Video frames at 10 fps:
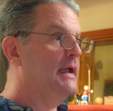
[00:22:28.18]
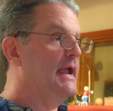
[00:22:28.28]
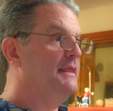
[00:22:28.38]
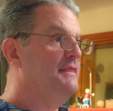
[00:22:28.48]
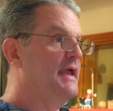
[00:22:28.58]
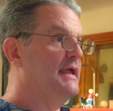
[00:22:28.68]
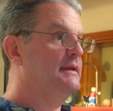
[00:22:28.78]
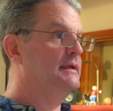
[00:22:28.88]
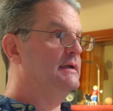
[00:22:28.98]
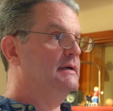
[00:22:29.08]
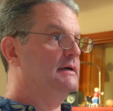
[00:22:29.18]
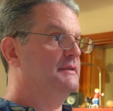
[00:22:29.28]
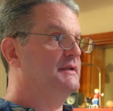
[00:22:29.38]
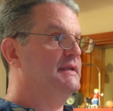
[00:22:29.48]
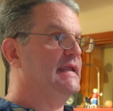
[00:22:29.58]
And then
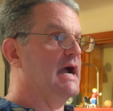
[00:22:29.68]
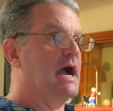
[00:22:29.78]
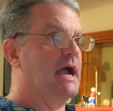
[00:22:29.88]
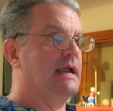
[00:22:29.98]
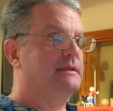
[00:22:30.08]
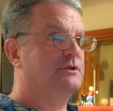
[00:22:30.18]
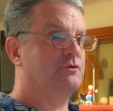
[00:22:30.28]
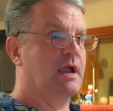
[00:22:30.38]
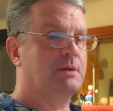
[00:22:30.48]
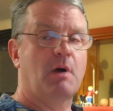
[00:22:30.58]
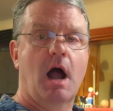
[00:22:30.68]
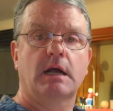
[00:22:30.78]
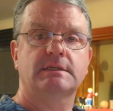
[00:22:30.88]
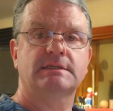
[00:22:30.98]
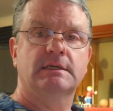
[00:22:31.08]
the DI, the direct
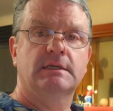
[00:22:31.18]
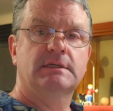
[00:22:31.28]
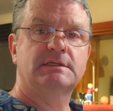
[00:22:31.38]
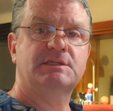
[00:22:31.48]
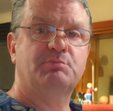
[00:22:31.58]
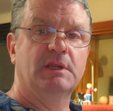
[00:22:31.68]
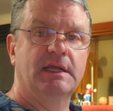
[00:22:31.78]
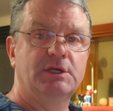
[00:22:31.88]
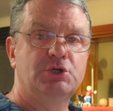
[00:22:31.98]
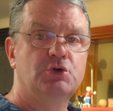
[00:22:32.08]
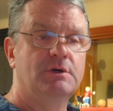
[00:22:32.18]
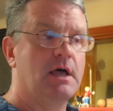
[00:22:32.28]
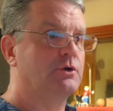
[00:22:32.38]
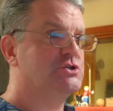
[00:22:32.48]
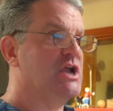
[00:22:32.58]
box, split to
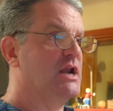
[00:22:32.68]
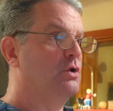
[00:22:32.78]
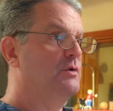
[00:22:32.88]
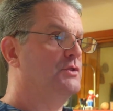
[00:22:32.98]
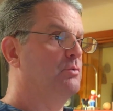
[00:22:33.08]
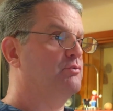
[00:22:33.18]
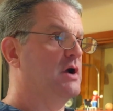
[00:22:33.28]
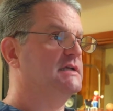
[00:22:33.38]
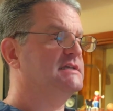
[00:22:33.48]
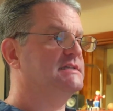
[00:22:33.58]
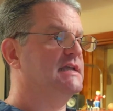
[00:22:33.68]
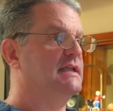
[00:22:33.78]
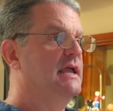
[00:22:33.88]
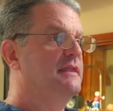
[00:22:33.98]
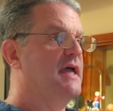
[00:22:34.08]
another channel with no processing.